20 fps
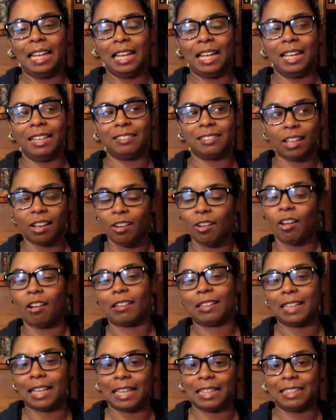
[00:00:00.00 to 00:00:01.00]
is a
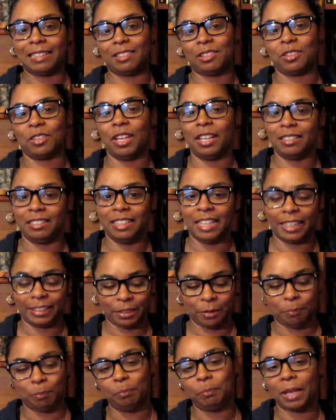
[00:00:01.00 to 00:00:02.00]
lot like it's
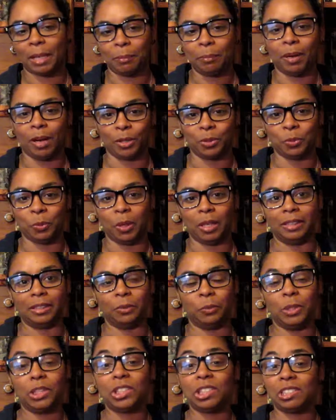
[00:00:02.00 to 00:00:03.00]
like part one,
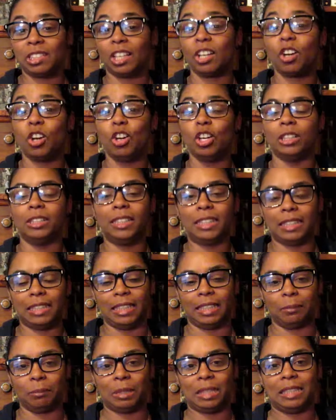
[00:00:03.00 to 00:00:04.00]
which is a good
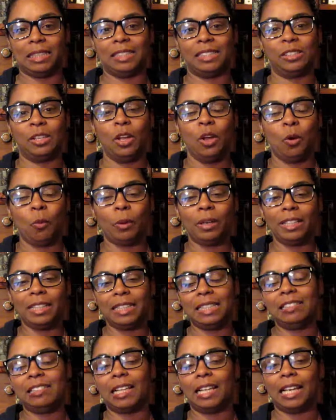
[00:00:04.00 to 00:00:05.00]
thing, because one of
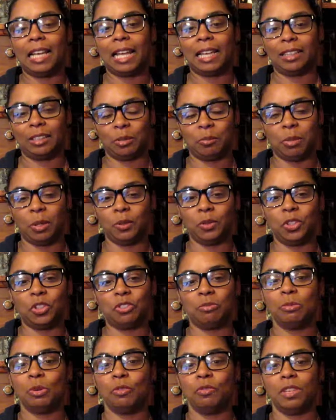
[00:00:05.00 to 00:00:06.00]
the things I like about
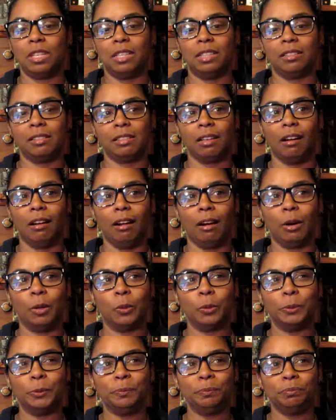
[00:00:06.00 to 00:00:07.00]
this movie is
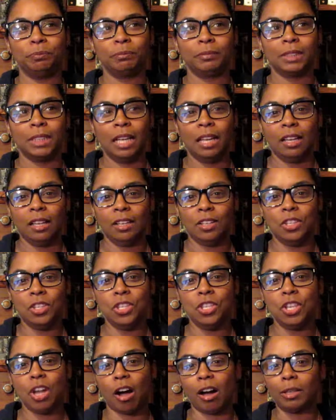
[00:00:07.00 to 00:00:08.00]
how
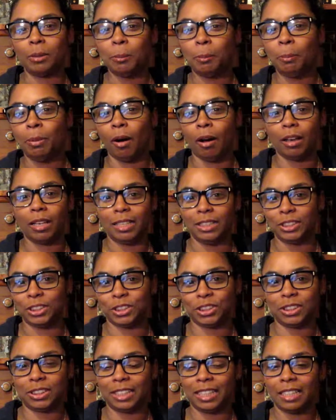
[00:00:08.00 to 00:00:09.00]

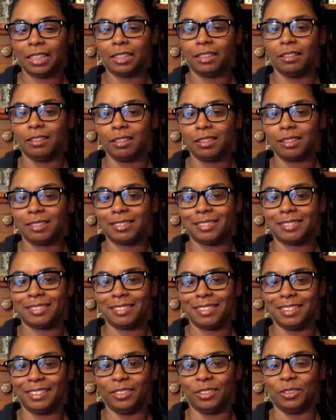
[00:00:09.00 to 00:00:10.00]
non-polished it looks,
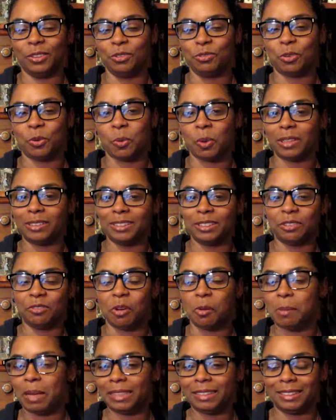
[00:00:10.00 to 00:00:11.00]
you know, for want of
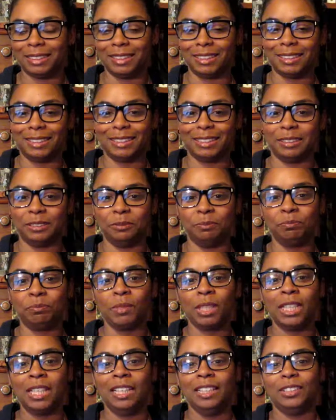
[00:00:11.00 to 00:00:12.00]
a better term.
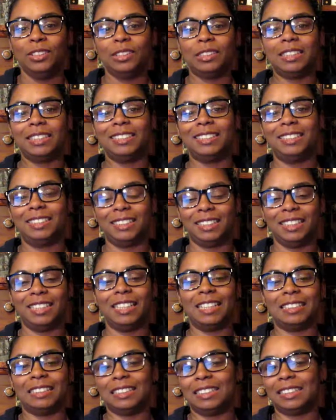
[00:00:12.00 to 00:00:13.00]
You could see
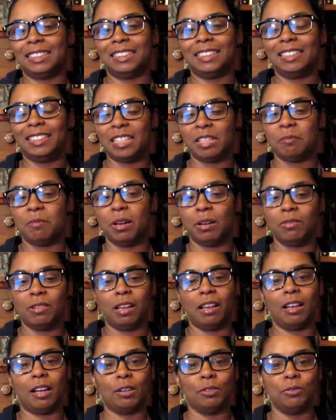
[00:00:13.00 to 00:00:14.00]
that this is a labor of
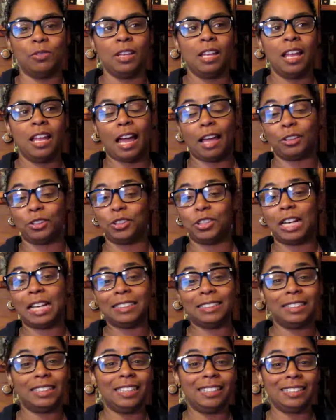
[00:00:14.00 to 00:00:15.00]
love. And
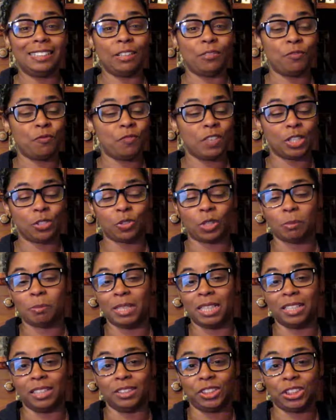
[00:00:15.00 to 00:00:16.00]
granted, the first one
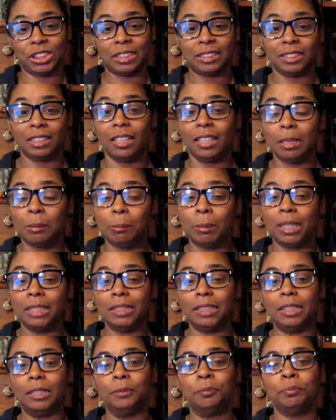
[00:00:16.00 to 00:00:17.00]
made a shit ton of
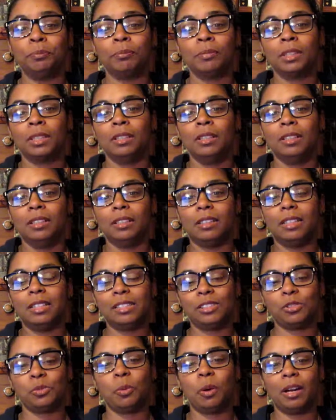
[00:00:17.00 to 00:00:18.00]
money.
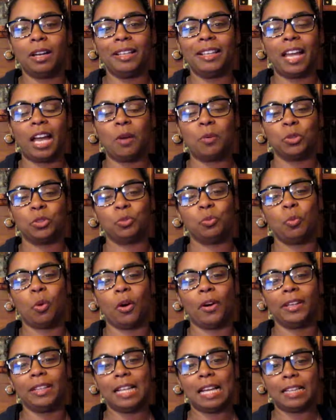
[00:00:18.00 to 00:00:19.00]
This one, I was
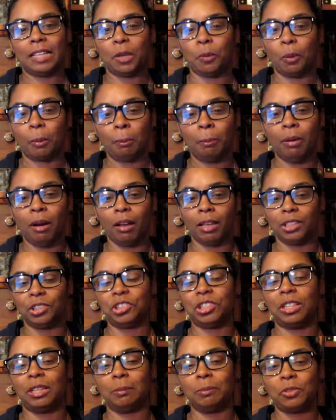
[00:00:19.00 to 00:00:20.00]
worried that they would
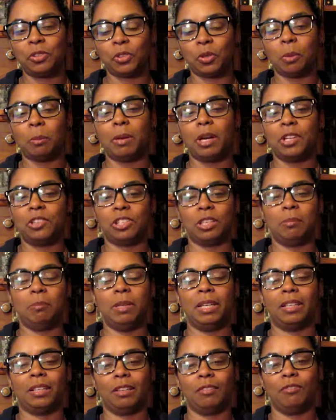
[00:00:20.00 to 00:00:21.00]
polish it up so much and
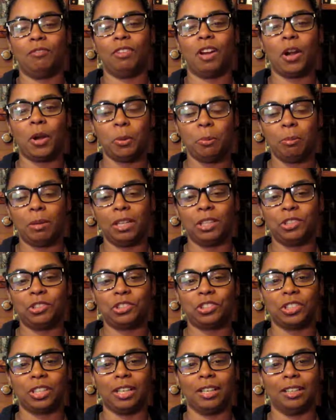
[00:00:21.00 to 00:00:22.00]
make it very
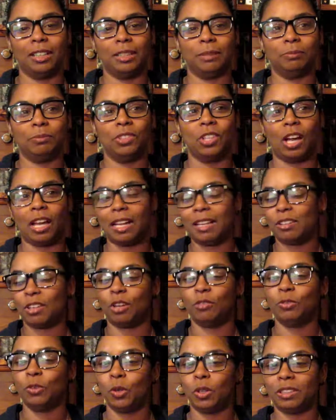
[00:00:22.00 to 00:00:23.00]
much, not
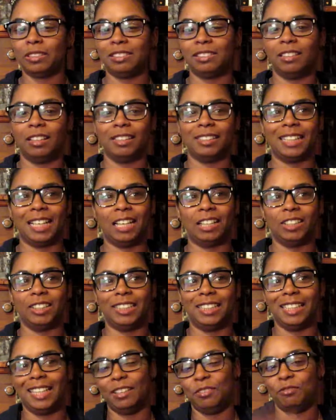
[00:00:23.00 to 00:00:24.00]

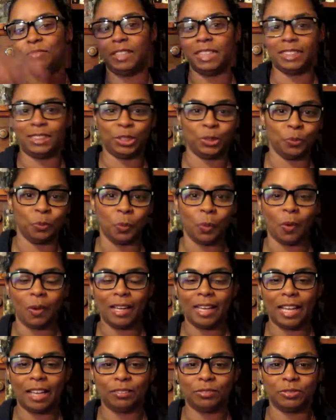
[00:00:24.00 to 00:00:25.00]
an Infinity War
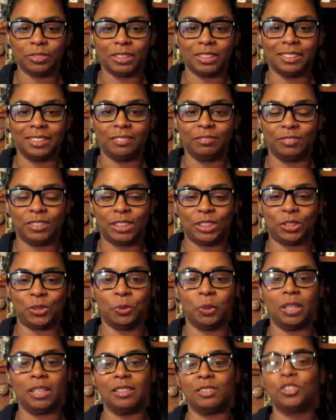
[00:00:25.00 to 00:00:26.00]
level
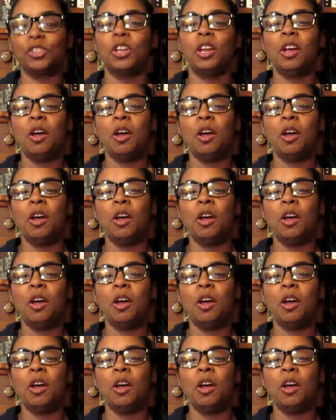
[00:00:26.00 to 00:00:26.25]
visuals.